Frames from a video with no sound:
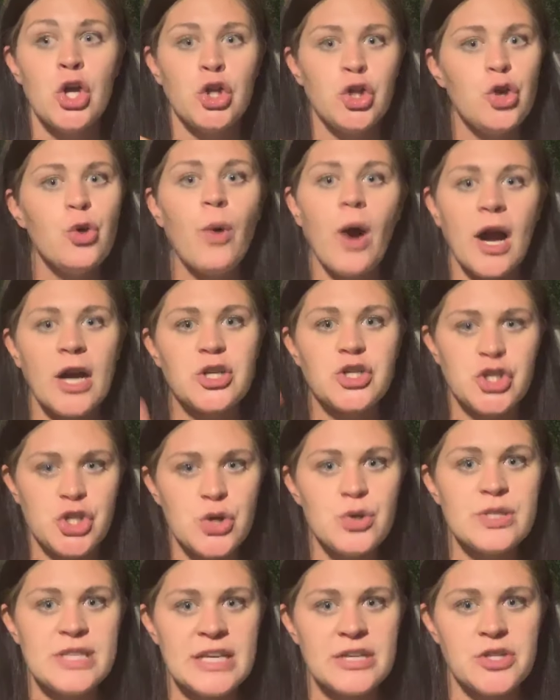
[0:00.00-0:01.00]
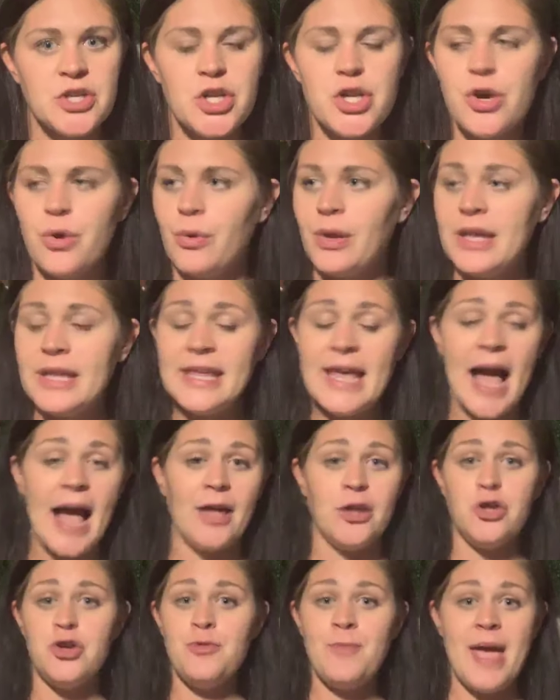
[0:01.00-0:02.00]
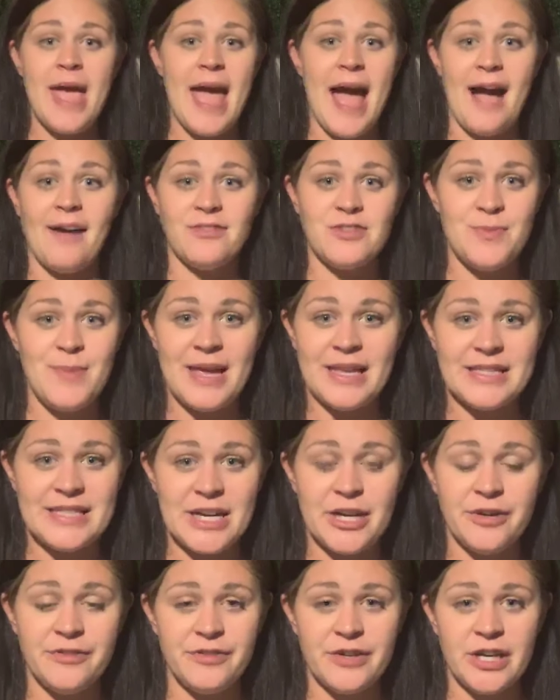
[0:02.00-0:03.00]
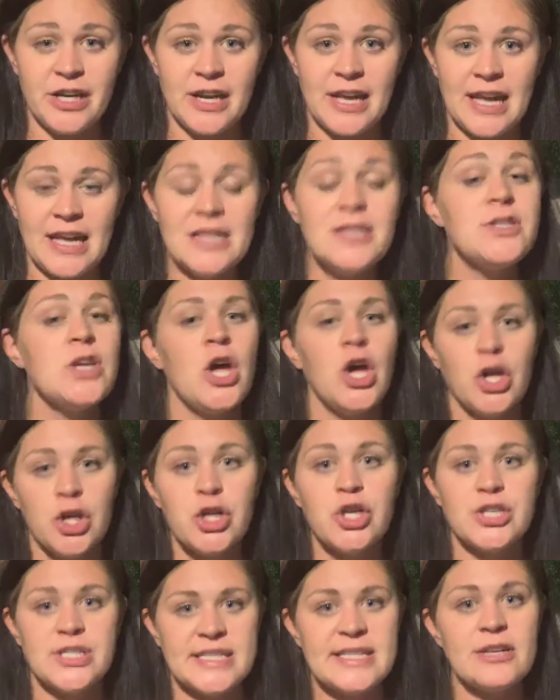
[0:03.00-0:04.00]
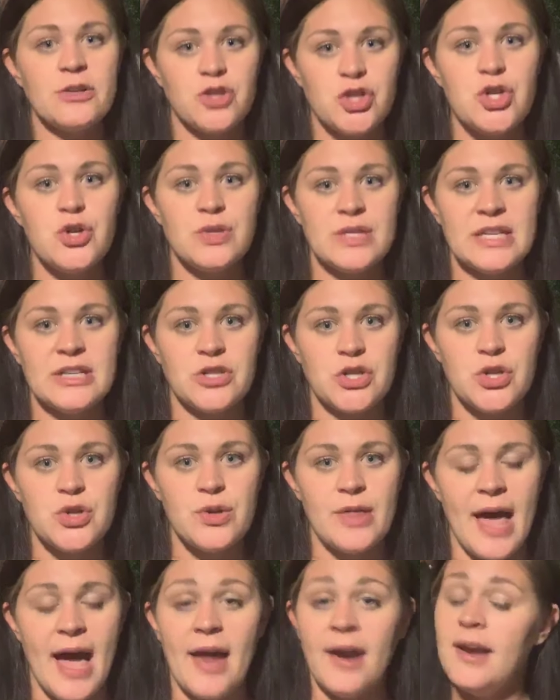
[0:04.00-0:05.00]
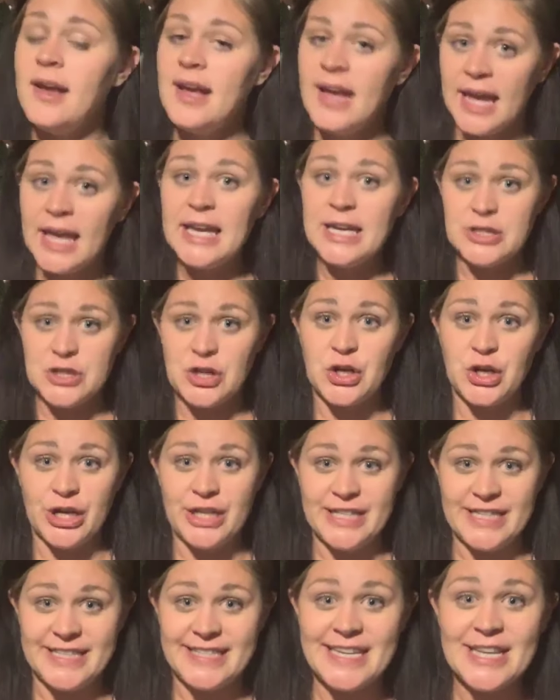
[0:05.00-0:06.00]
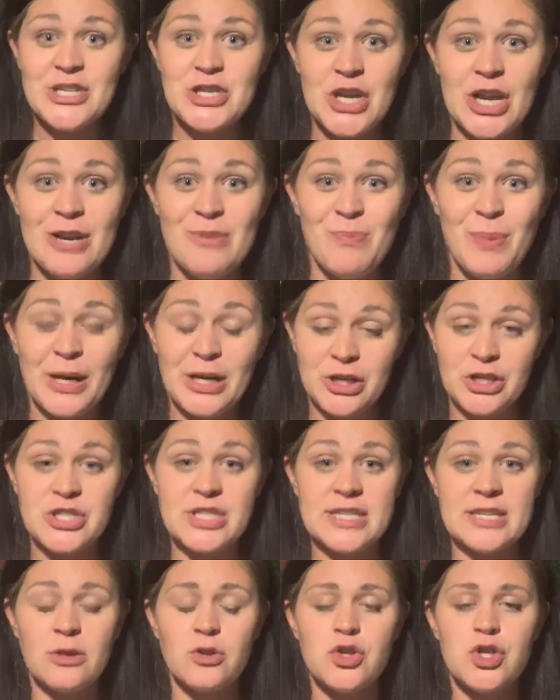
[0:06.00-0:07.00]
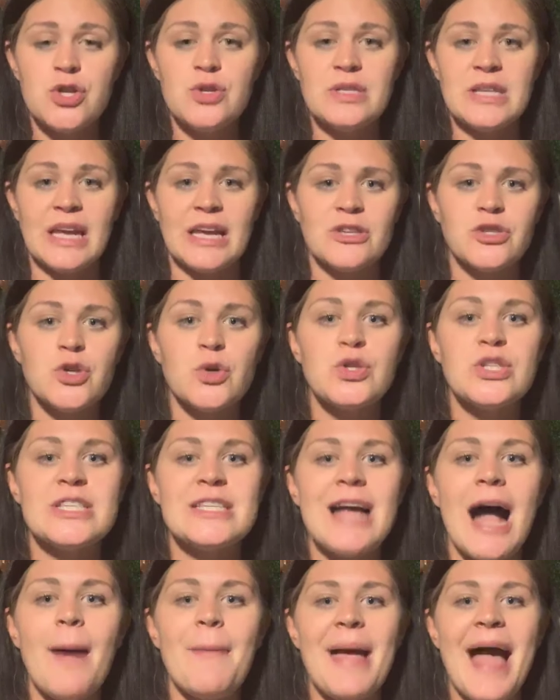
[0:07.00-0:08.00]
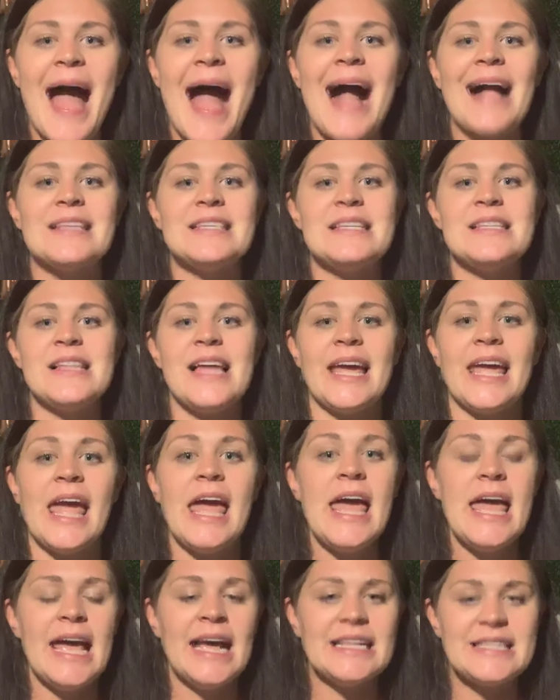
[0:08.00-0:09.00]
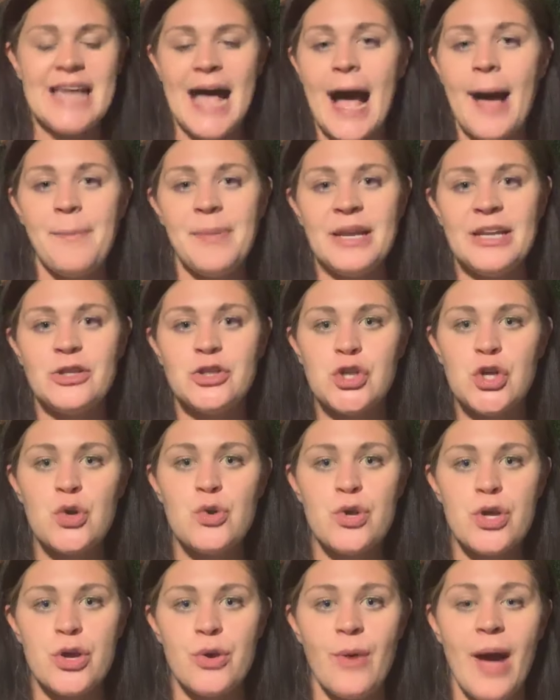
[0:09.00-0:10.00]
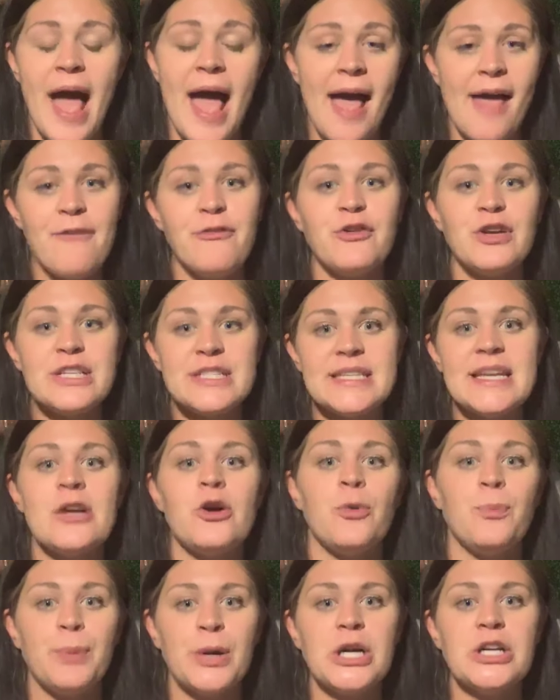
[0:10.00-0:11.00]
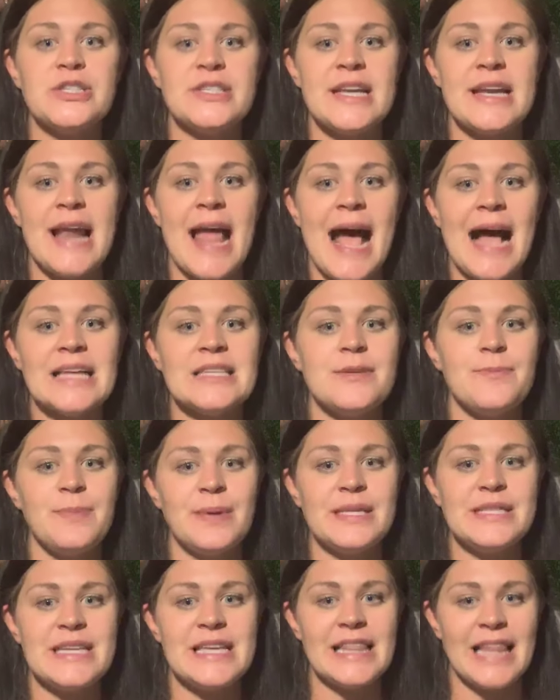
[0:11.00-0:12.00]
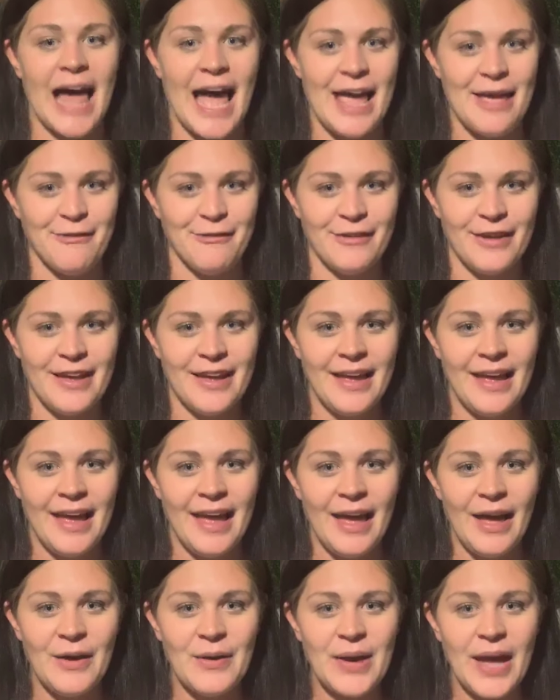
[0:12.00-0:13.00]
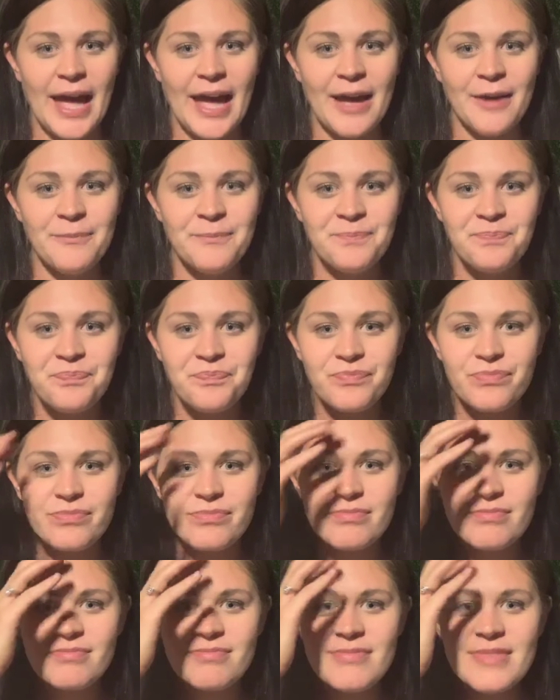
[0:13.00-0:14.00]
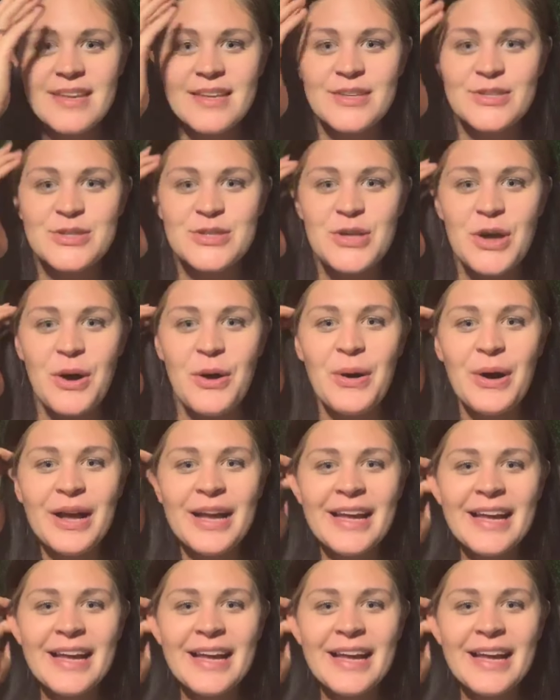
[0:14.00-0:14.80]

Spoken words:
you are choosing to do. Yeah, you may have to make dinner for your kids. You're still choosing to do that. It is a good decision, but you're still choosing it. So stop acting like it's happening to you. Every single person has a busy life, okay? So,